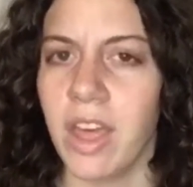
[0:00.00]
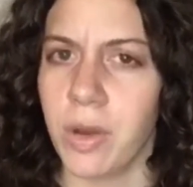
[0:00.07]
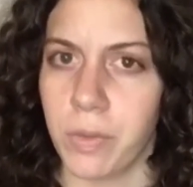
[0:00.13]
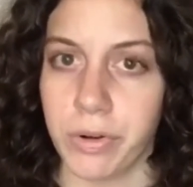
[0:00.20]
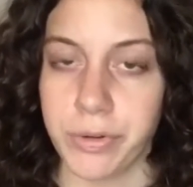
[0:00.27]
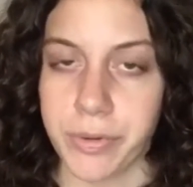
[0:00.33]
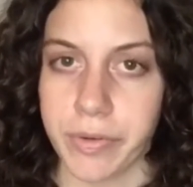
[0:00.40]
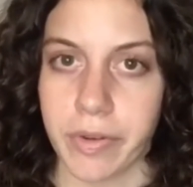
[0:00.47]

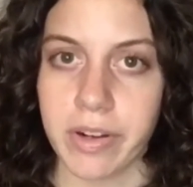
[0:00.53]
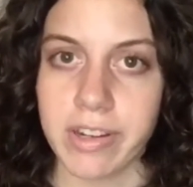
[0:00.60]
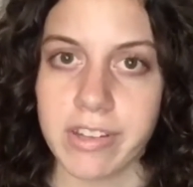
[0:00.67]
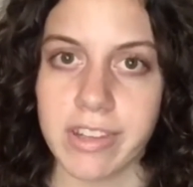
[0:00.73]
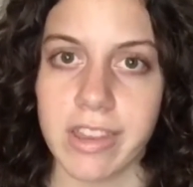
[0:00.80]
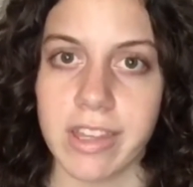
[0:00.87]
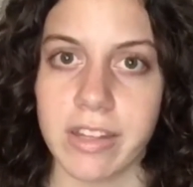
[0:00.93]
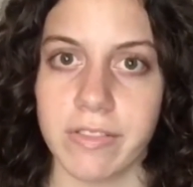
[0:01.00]
which was
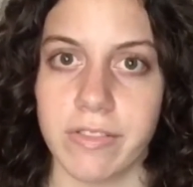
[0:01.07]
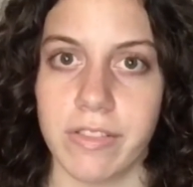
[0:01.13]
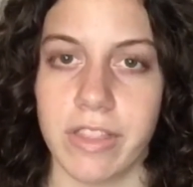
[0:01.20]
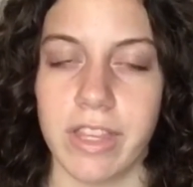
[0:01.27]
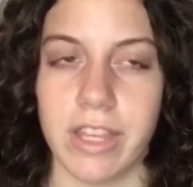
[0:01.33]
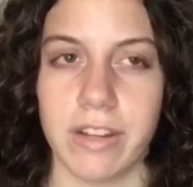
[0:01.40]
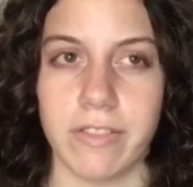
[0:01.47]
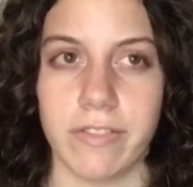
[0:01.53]
honestly
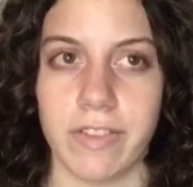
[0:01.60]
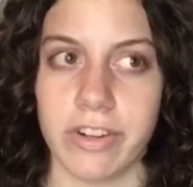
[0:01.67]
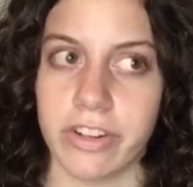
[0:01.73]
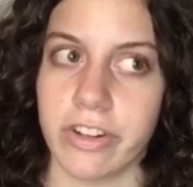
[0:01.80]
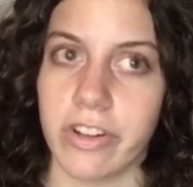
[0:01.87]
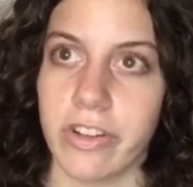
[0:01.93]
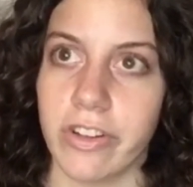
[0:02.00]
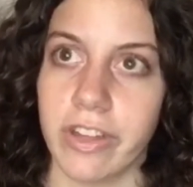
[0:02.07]
the
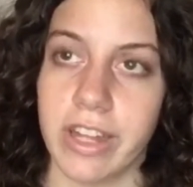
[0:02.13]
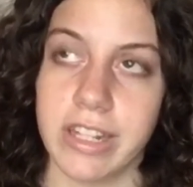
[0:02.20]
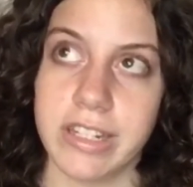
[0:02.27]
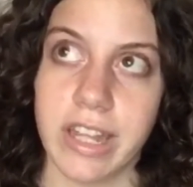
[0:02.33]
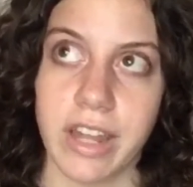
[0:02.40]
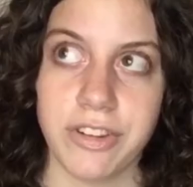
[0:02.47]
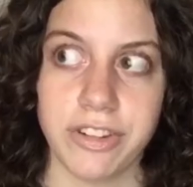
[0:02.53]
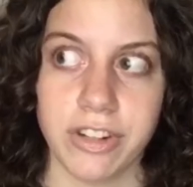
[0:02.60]
original
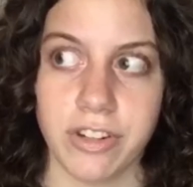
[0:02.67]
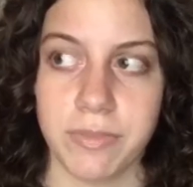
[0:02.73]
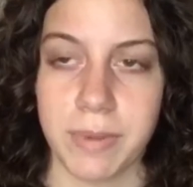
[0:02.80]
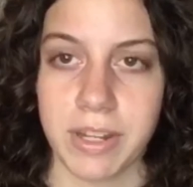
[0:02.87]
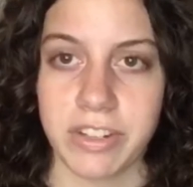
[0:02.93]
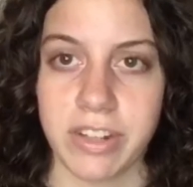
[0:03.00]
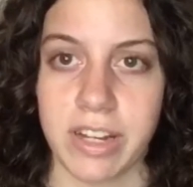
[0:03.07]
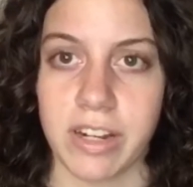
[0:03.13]
intention of my
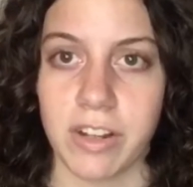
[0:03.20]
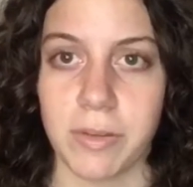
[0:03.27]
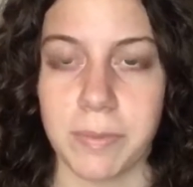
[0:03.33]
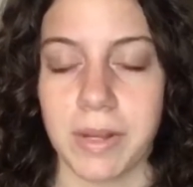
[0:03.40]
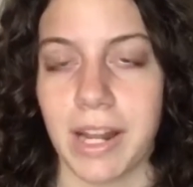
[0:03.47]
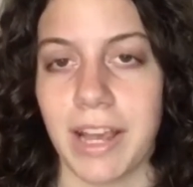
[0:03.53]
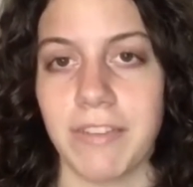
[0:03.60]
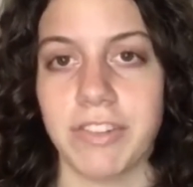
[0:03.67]
channel,
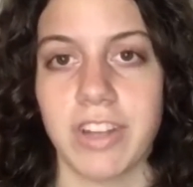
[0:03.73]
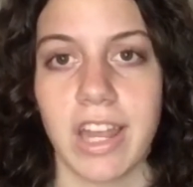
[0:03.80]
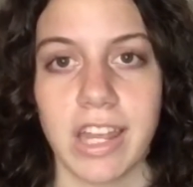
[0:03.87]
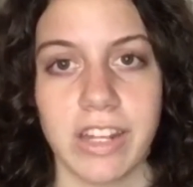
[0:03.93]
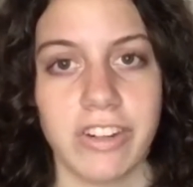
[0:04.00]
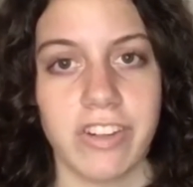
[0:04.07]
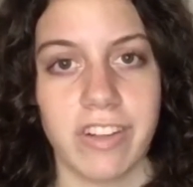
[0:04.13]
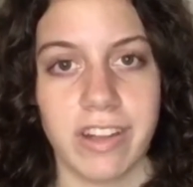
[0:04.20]
but I've
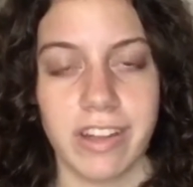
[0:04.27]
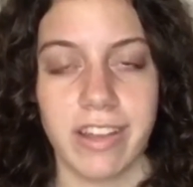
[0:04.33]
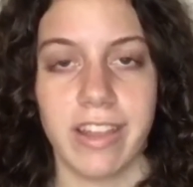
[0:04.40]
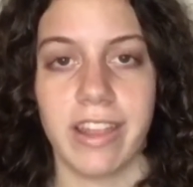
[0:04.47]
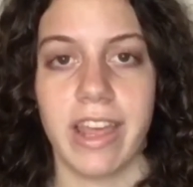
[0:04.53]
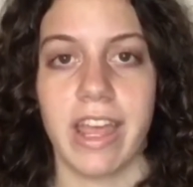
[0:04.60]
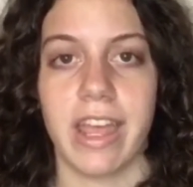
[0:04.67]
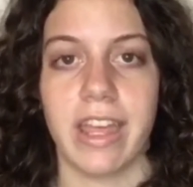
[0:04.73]
changed since
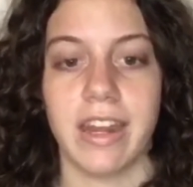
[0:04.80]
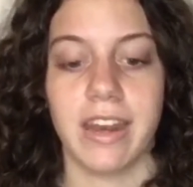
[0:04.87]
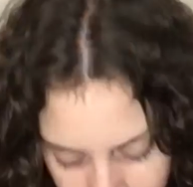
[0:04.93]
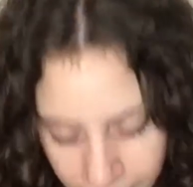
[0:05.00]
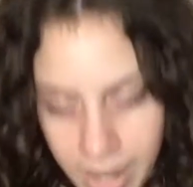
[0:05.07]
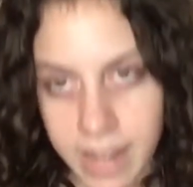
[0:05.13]
then.